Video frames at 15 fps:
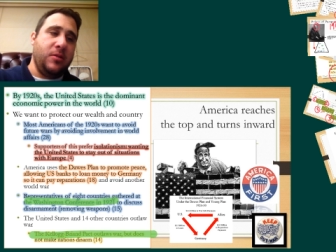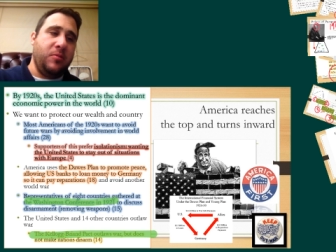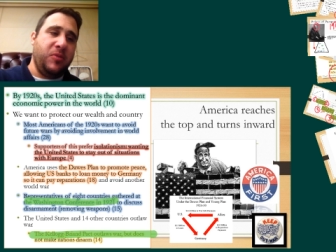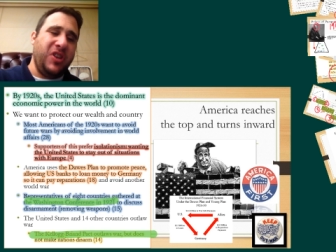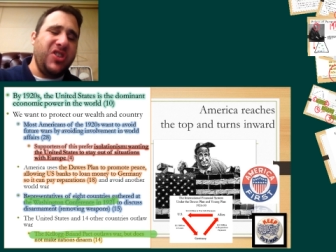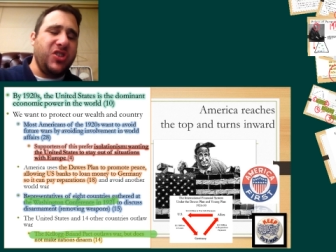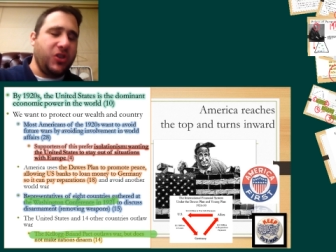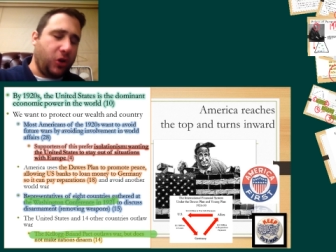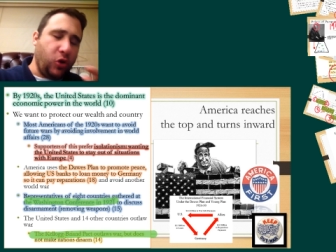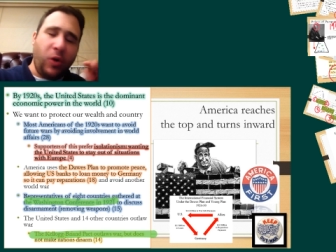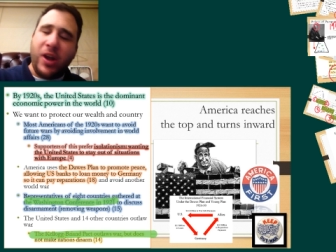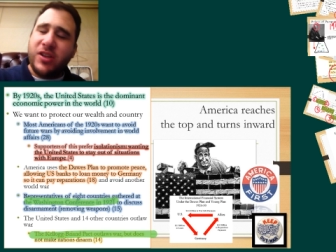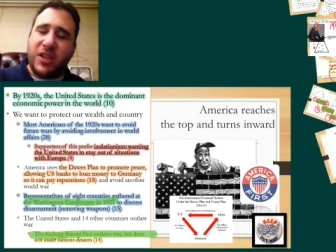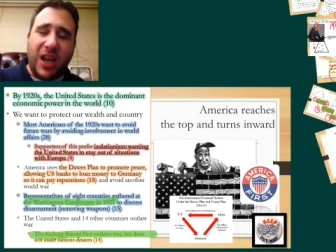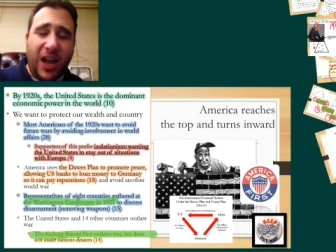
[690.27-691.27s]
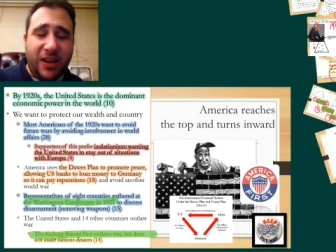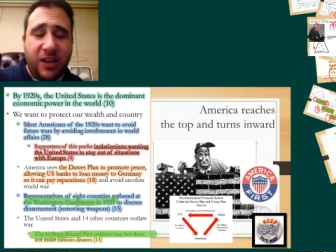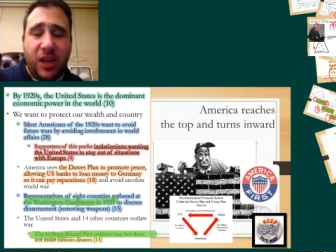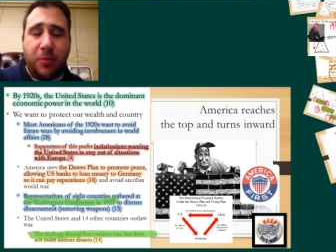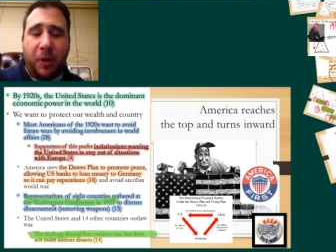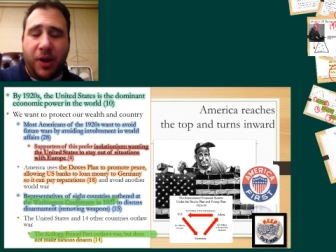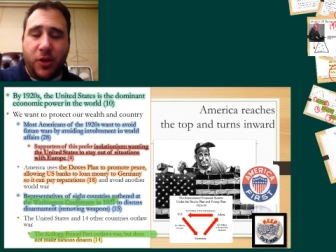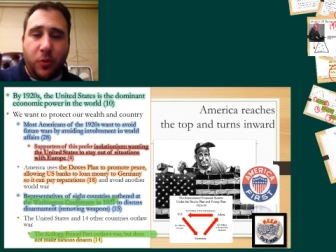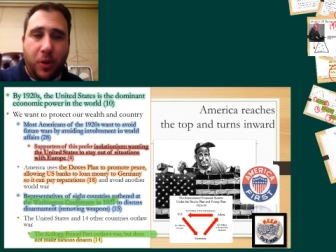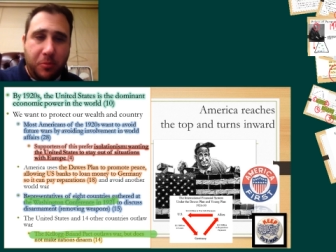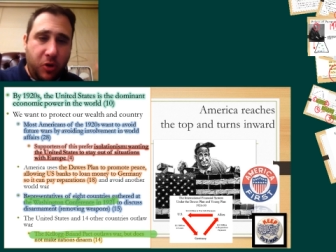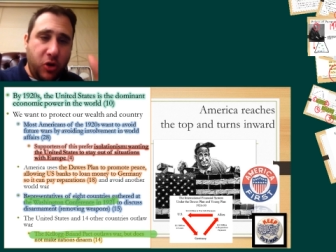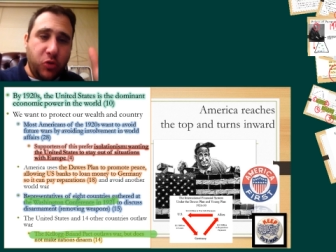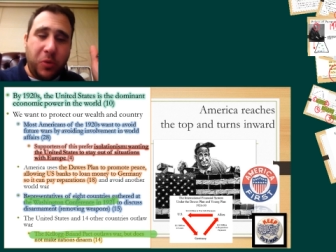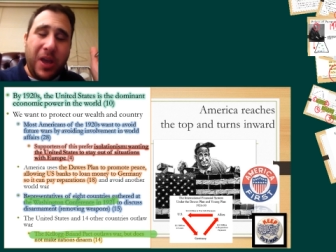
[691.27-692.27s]
This is a crazy idea, by the way,
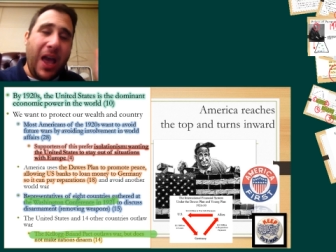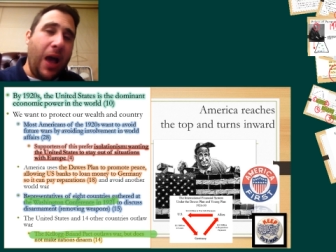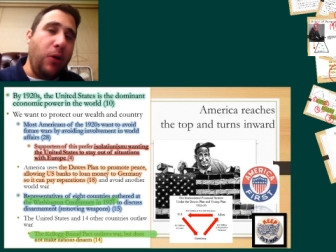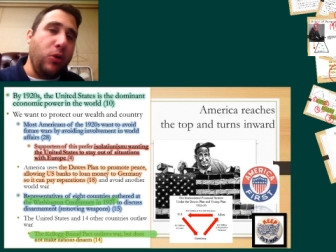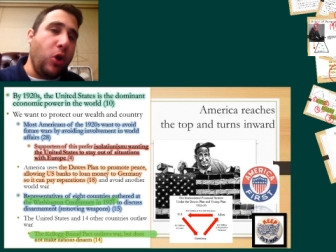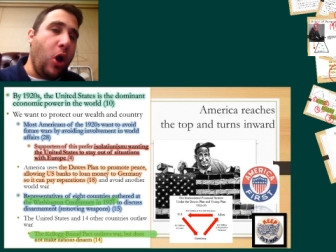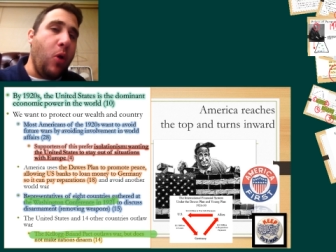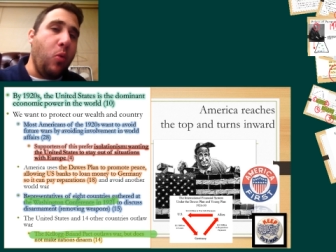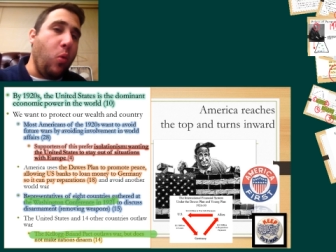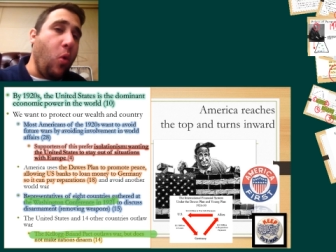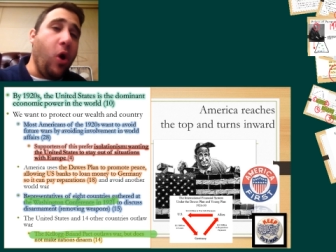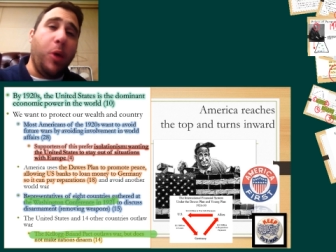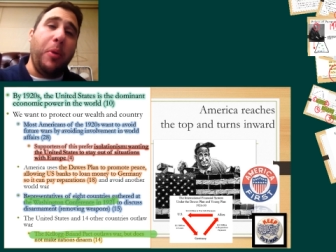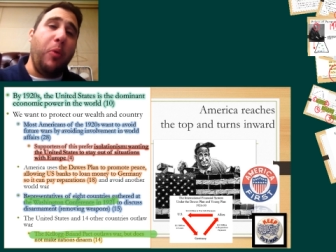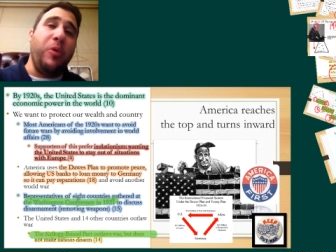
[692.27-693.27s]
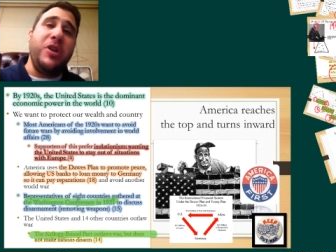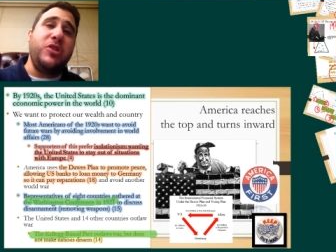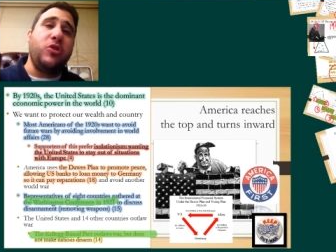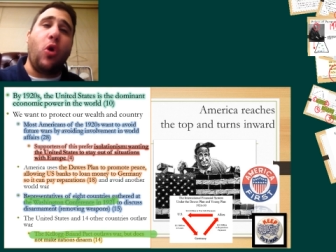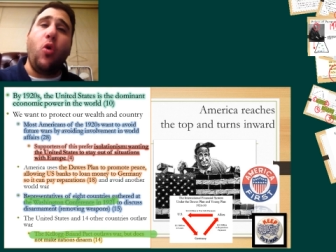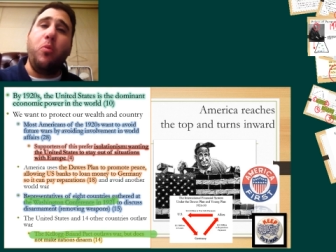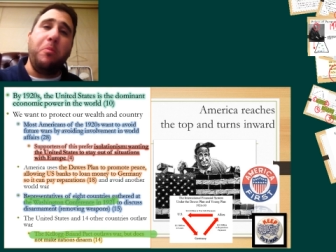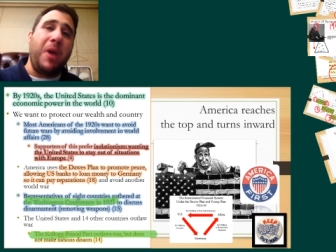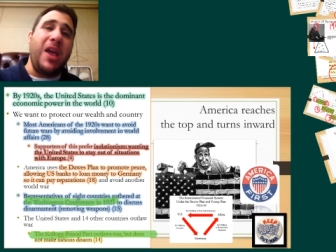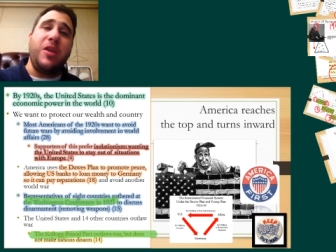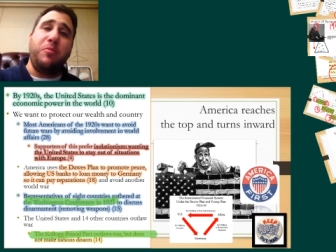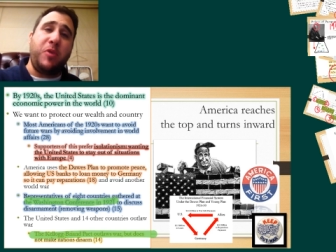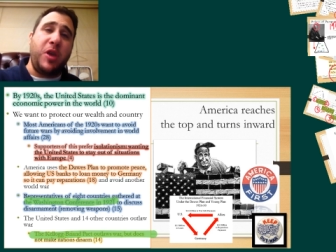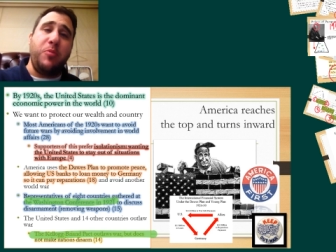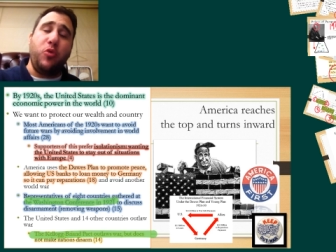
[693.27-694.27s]
because we outlaw war, but we don't
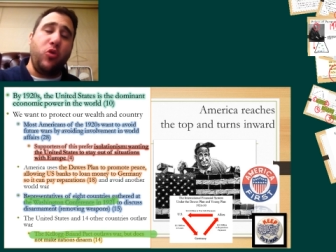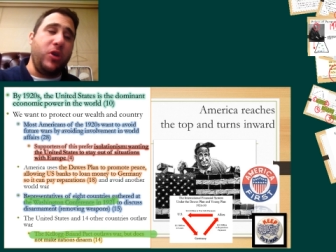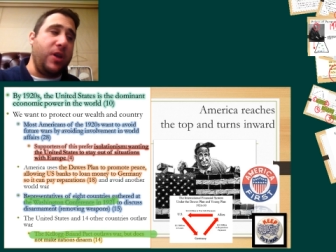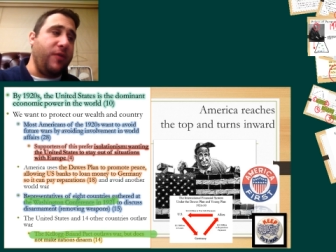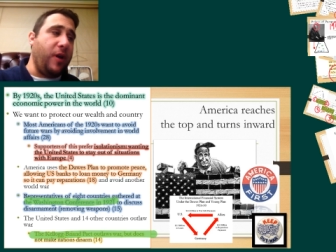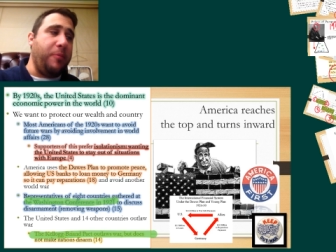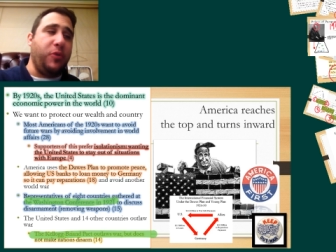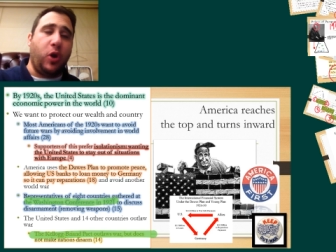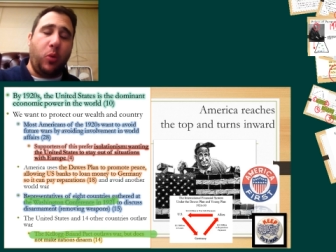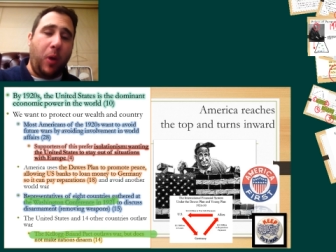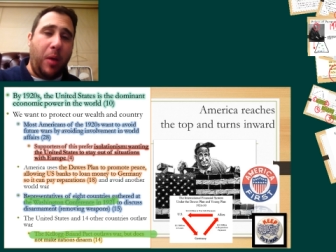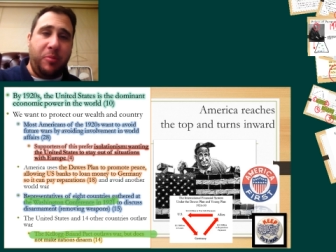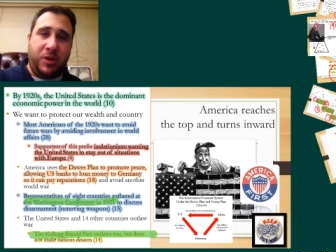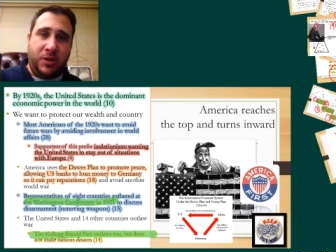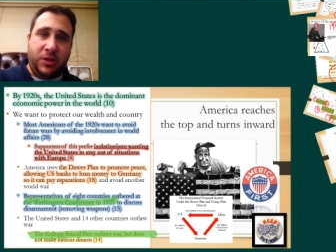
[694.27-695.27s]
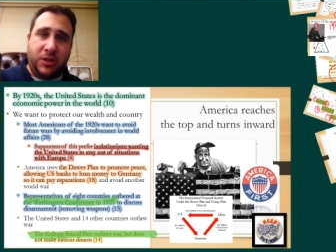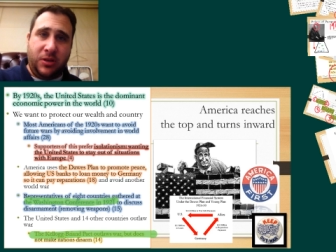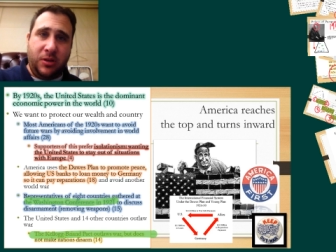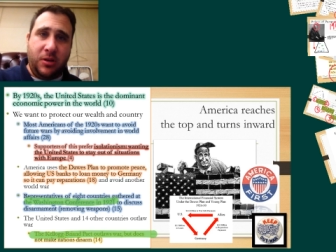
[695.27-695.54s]
make people give up their weapons.